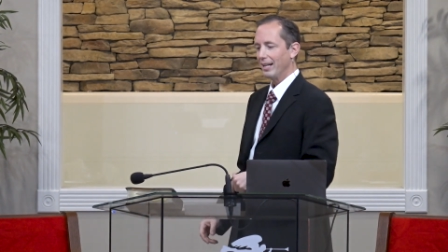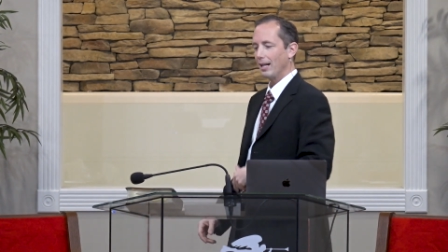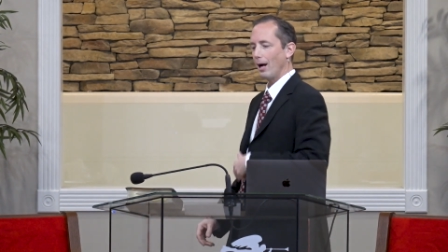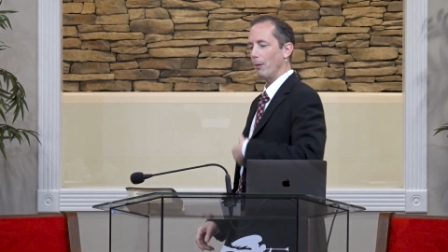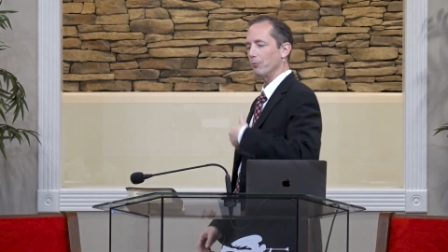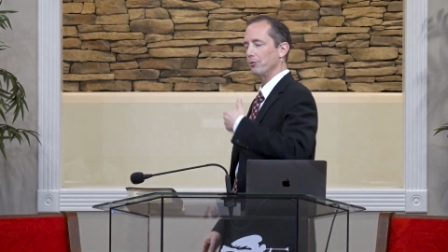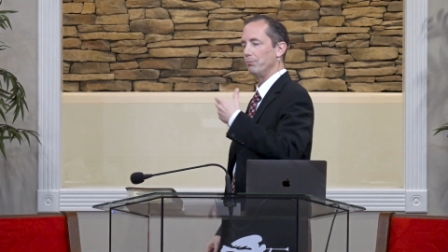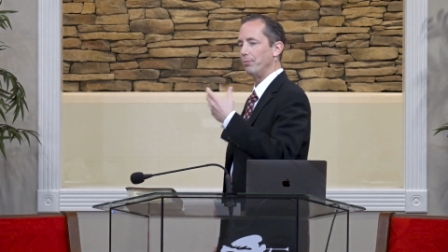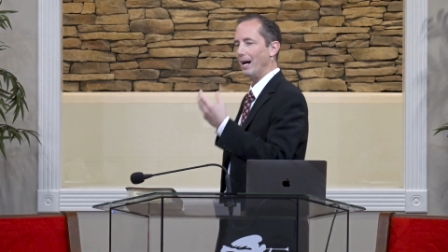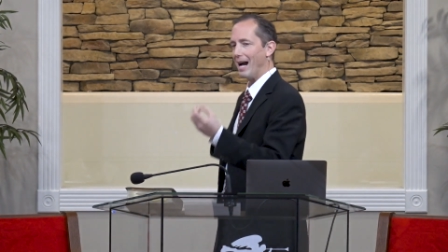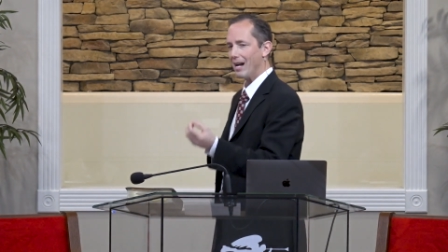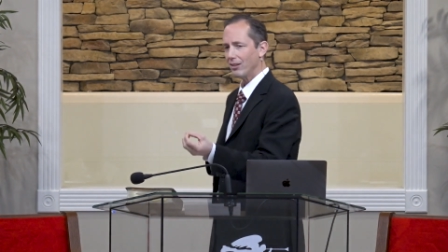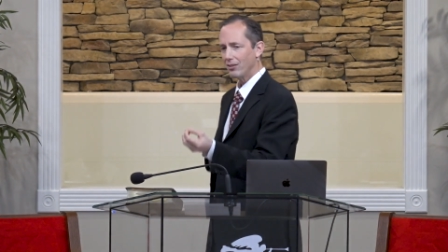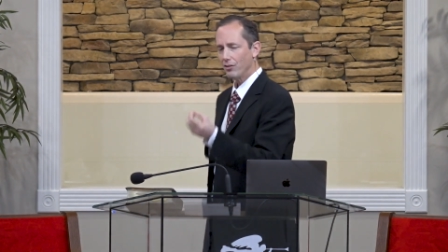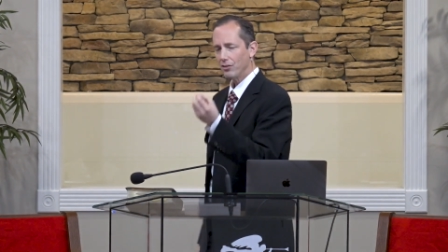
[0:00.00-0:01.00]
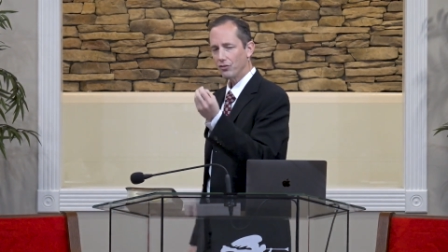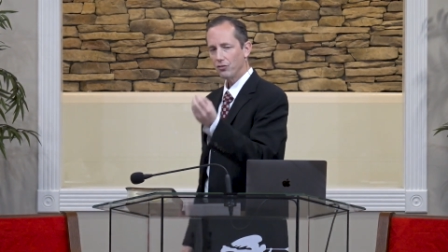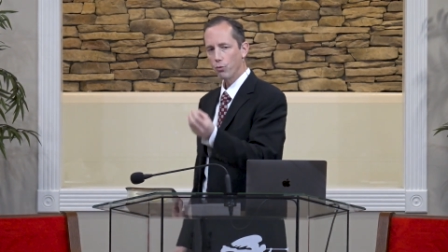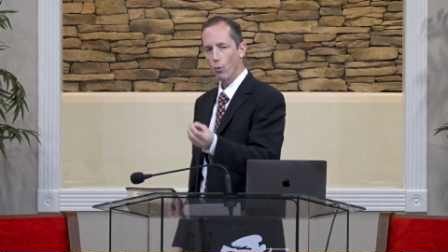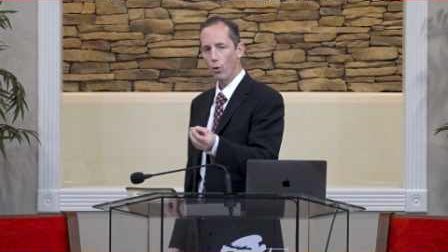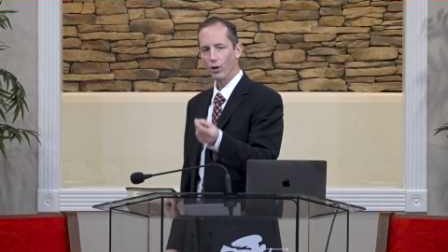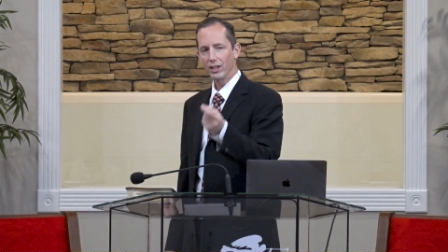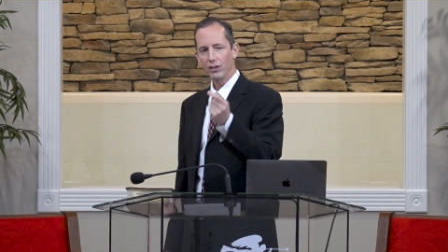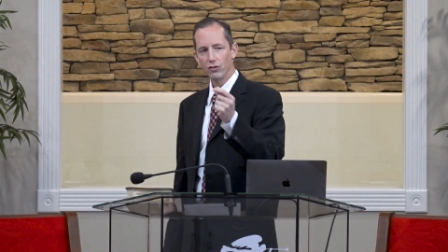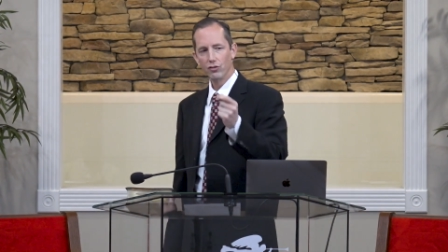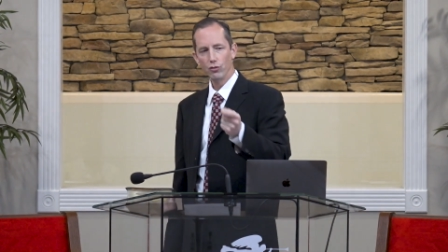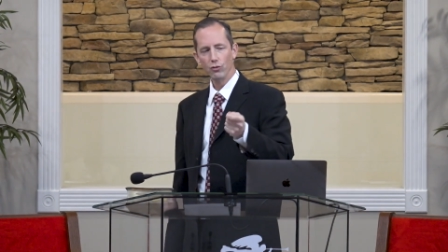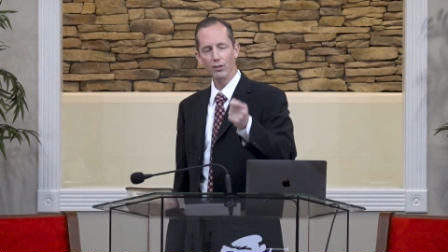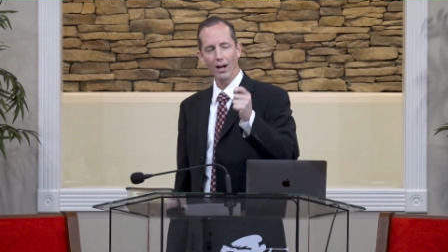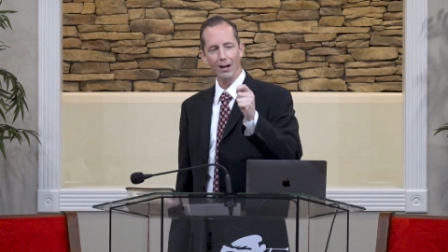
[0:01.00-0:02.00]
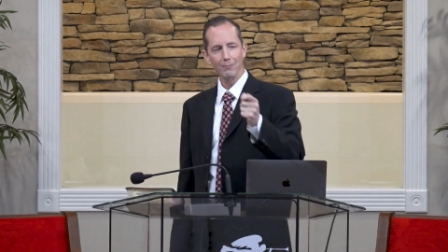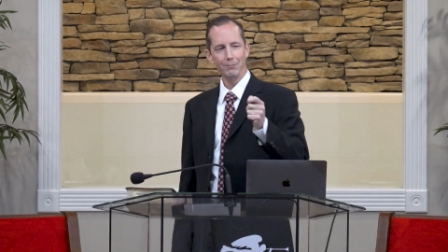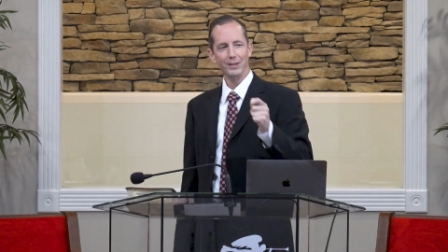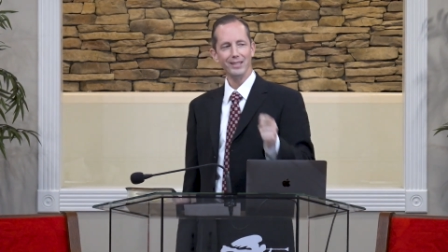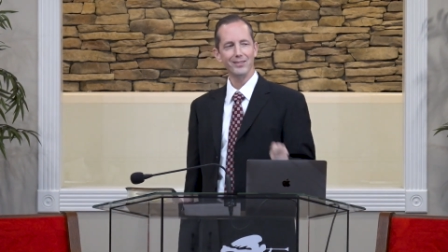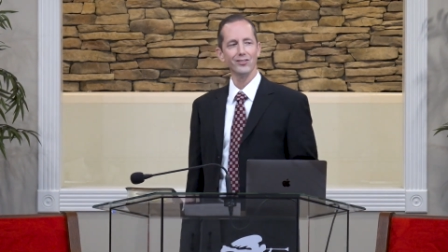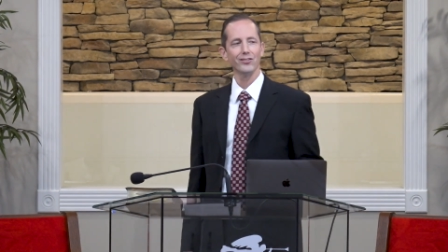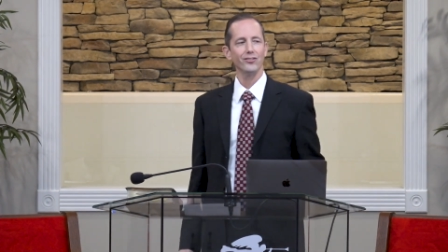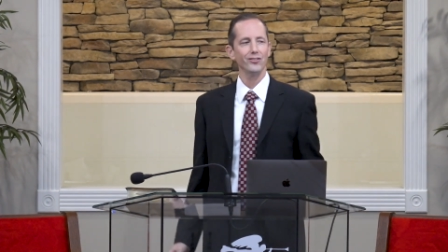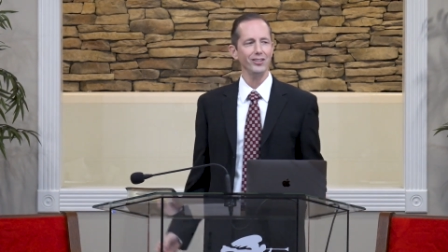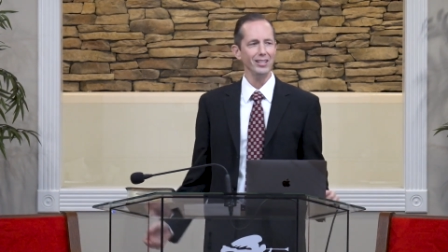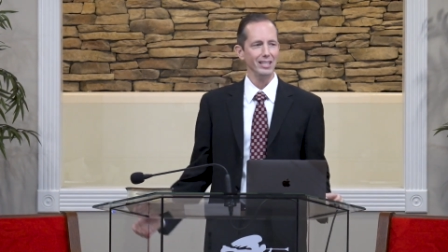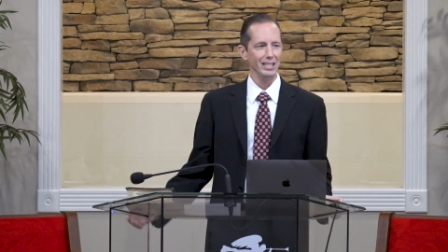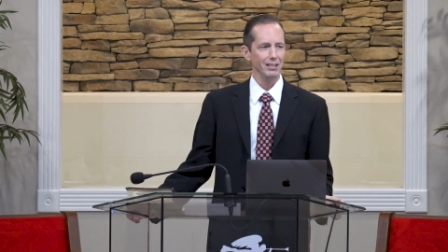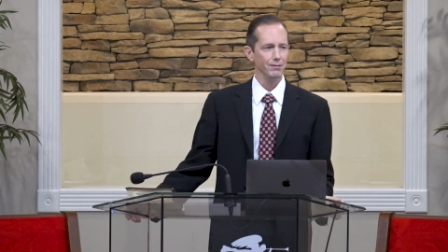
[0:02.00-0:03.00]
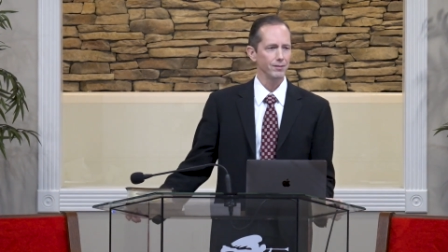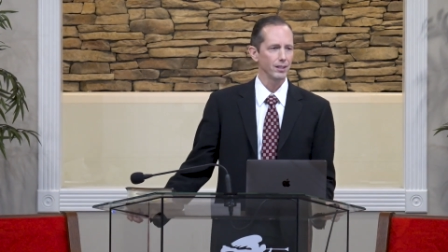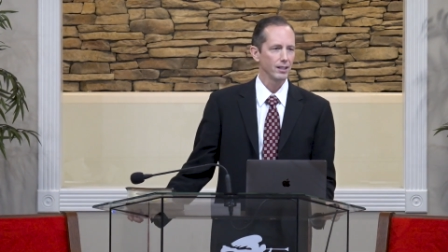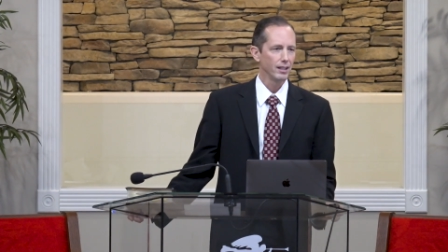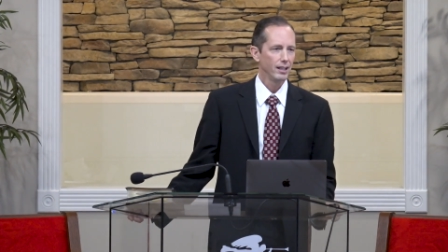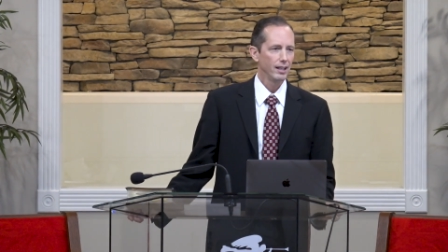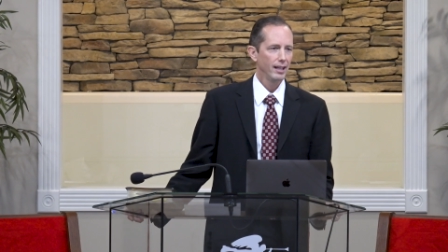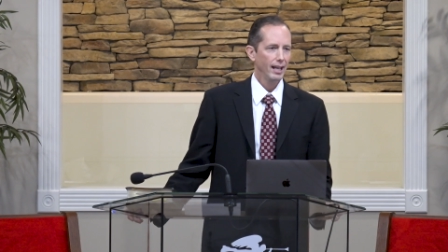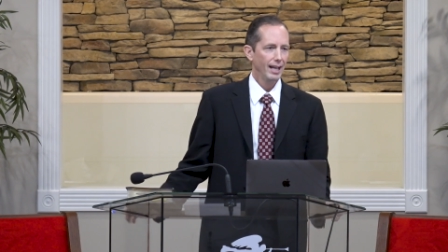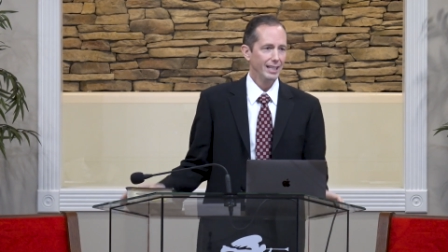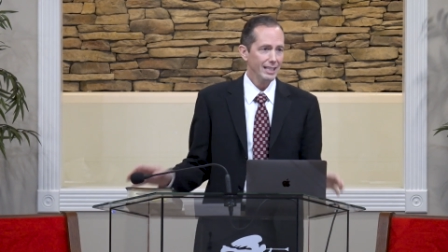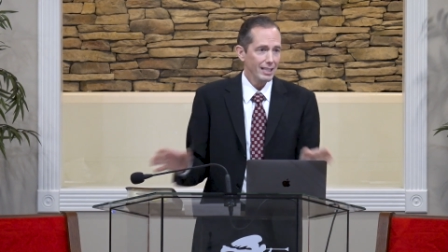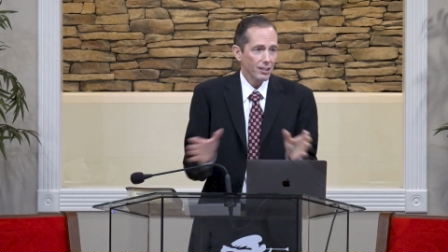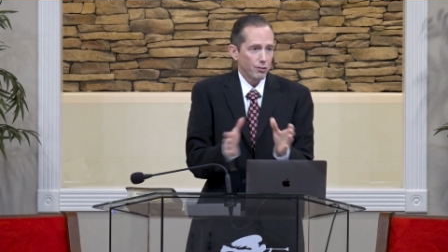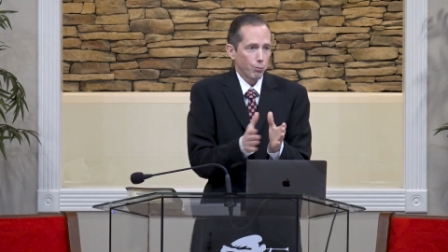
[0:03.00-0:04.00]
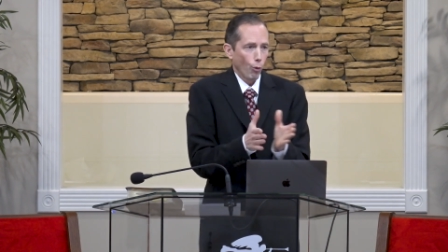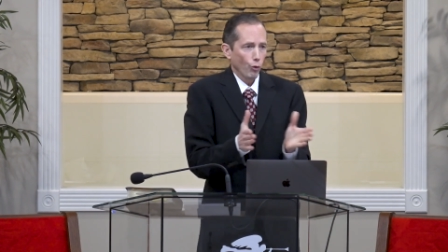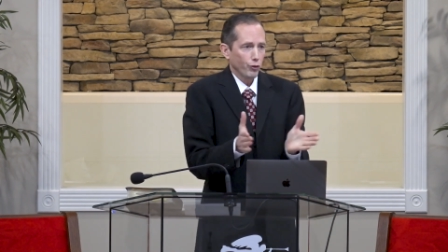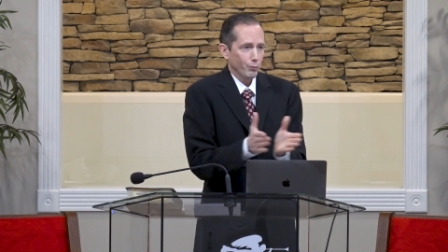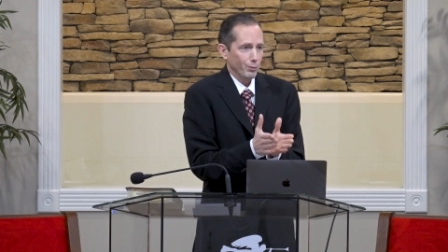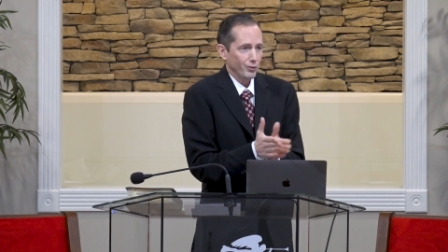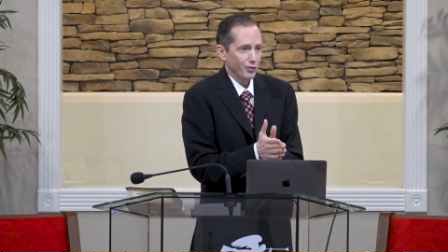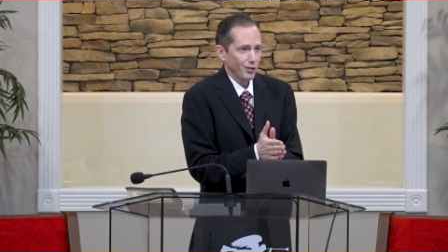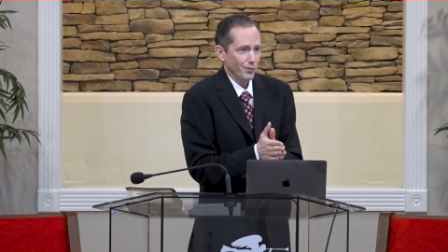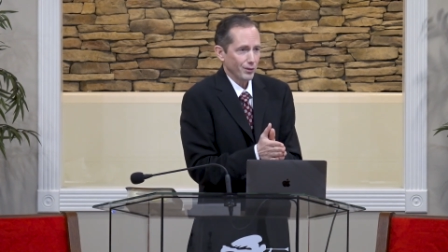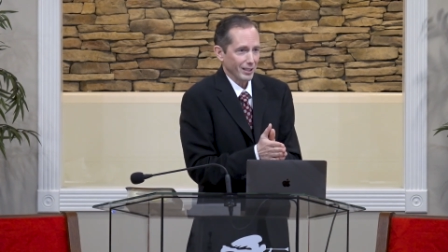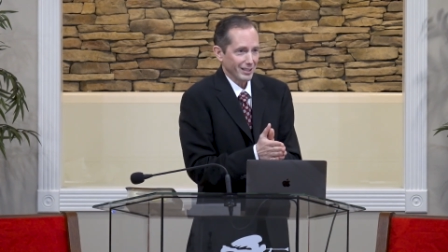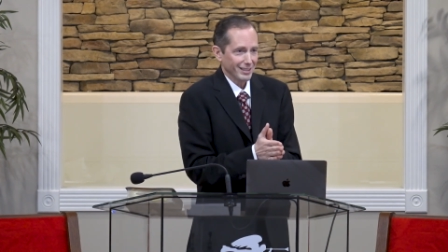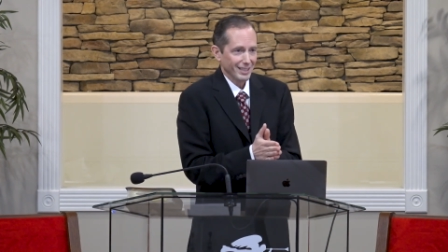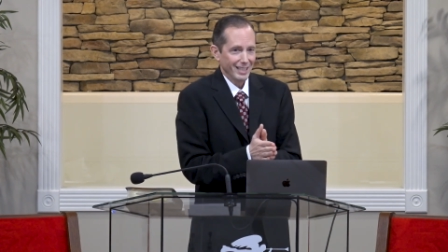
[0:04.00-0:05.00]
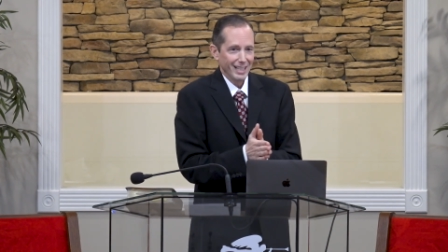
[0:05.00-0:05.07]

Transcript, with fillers: comes back to this warning, do not be deceived, and he gets more specific.